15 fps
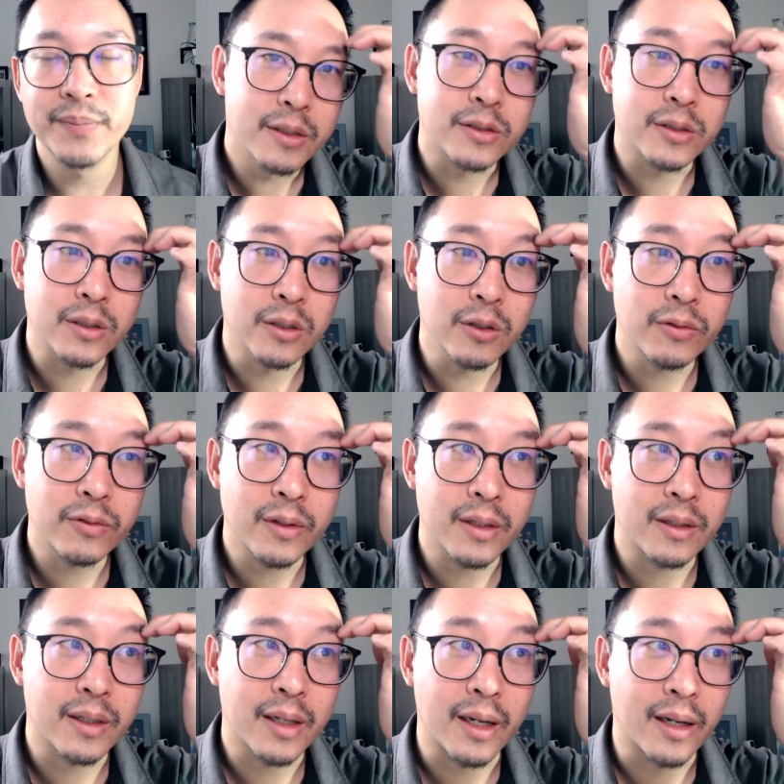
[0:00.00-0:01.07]
So
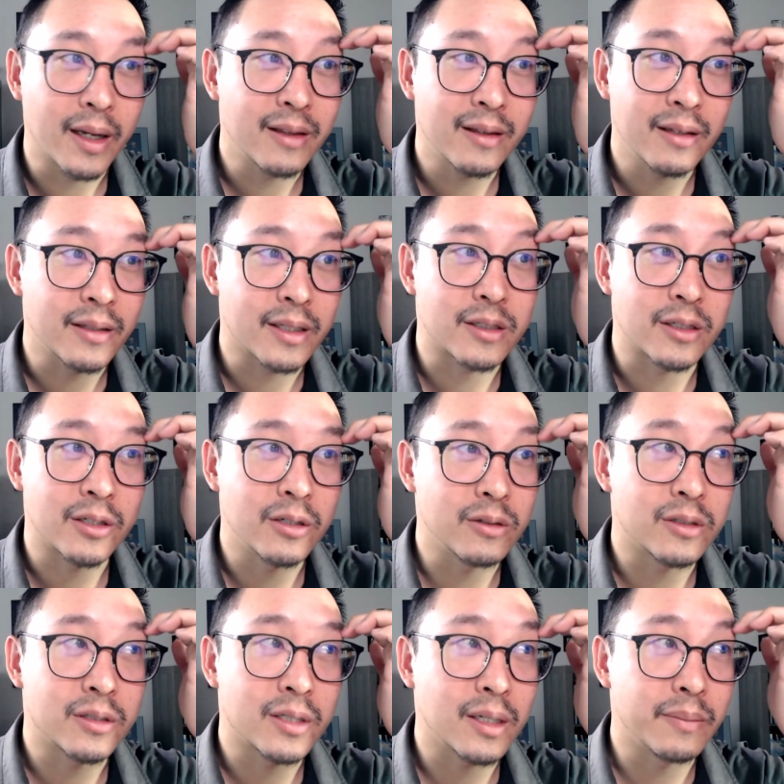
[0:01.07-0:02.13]
hopefully, I think that's a
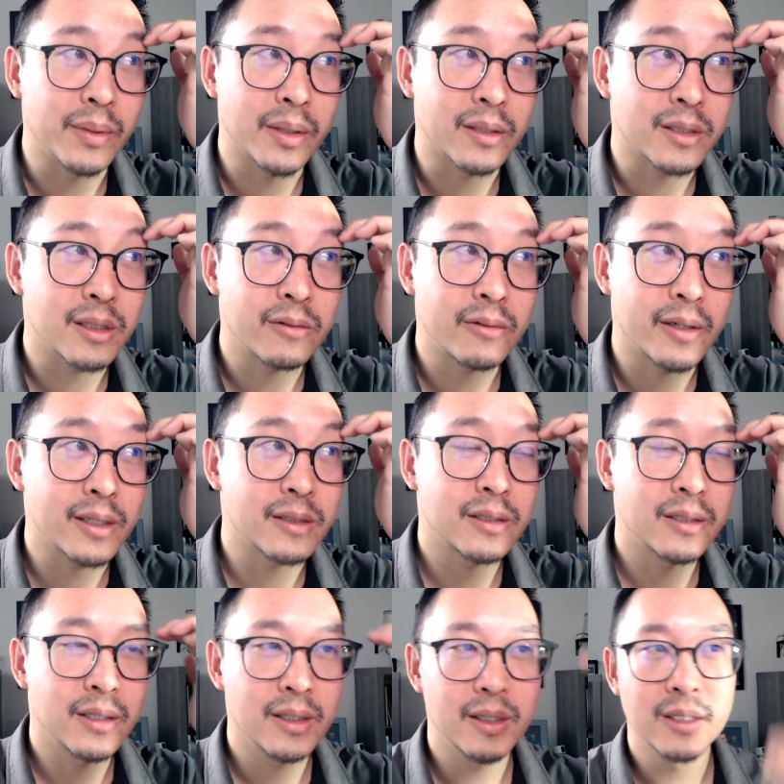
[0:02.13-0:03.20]
huge tip because
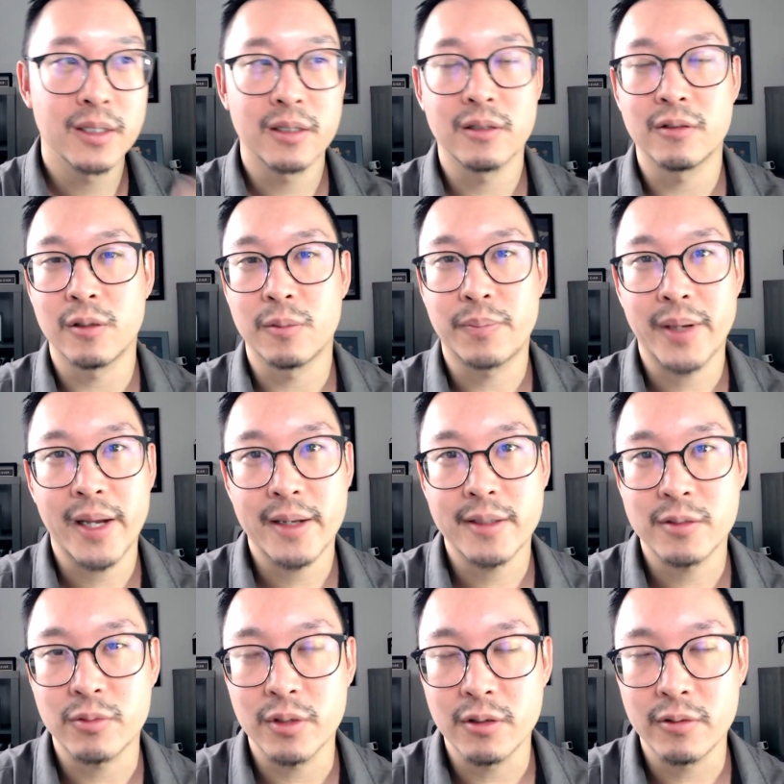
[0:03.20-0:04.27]
otherwise, you know, in the
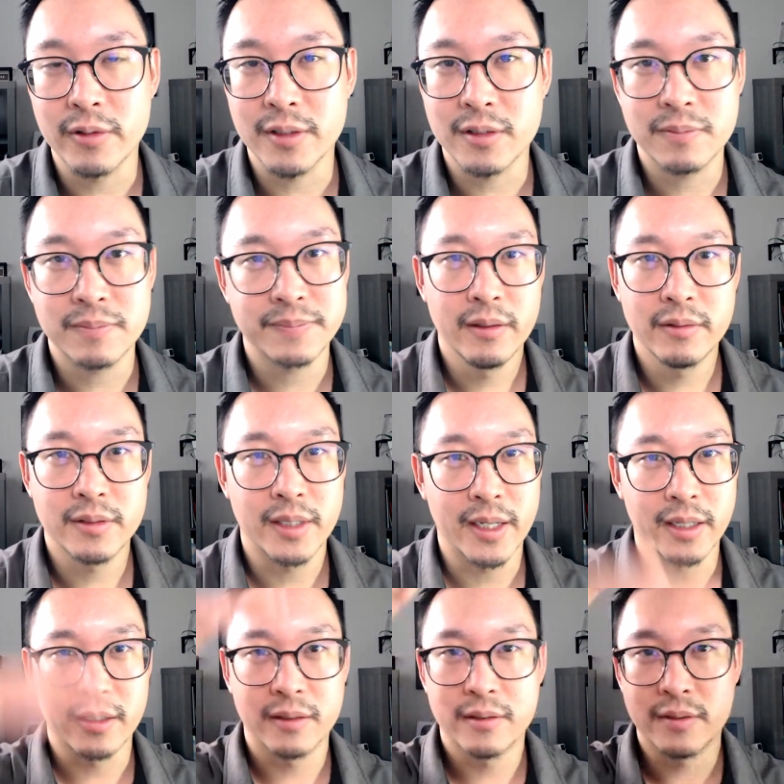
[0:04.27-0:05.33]
past, we always, it was
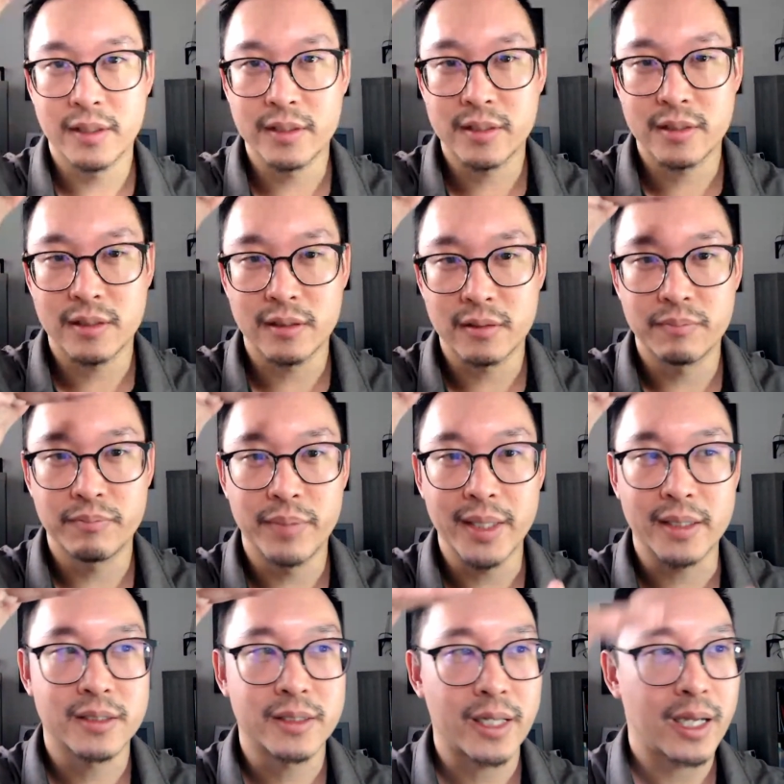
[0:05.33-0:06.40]
like this
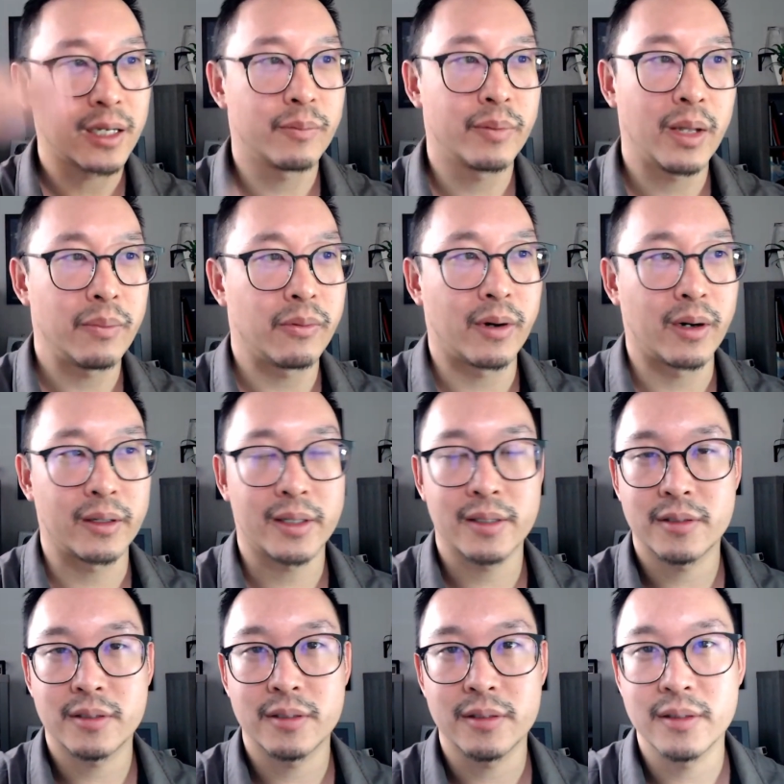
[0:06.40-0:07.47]
big stack of paperwork.
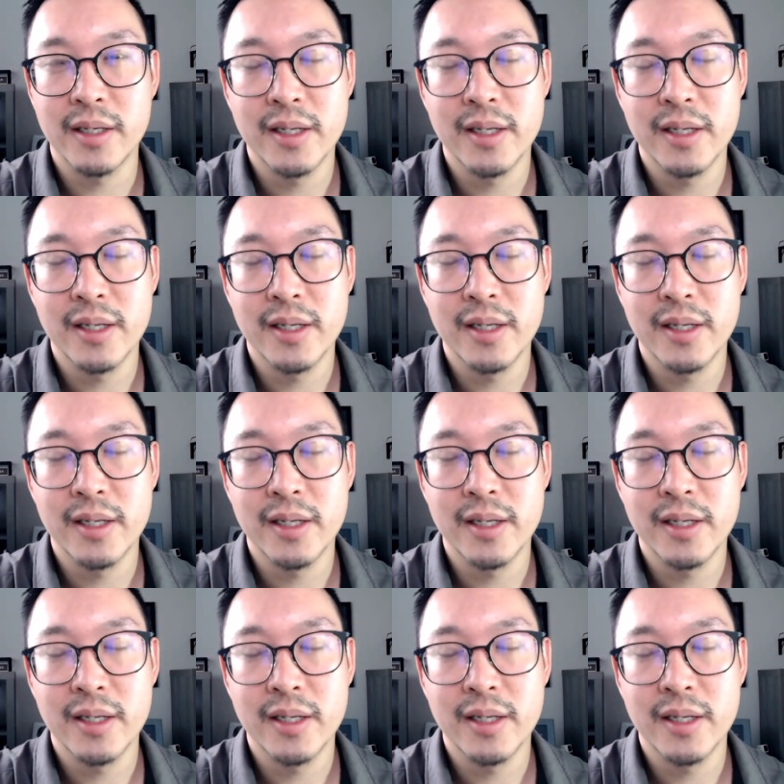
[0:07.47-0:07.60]
That's it.